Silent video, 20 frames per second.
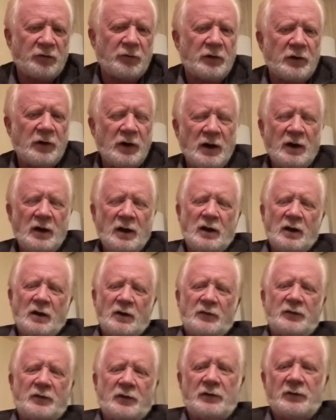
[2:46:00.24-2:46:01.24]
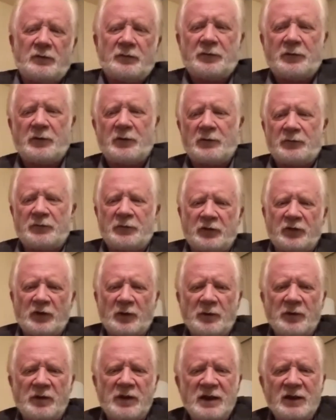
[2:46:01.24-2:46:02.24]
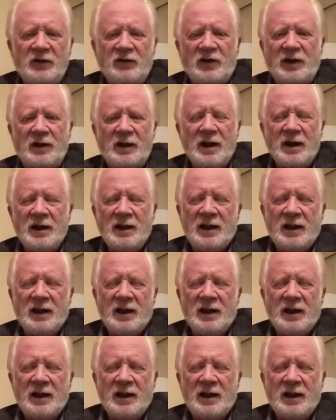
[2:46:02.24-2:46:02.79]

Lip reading: for some of these. And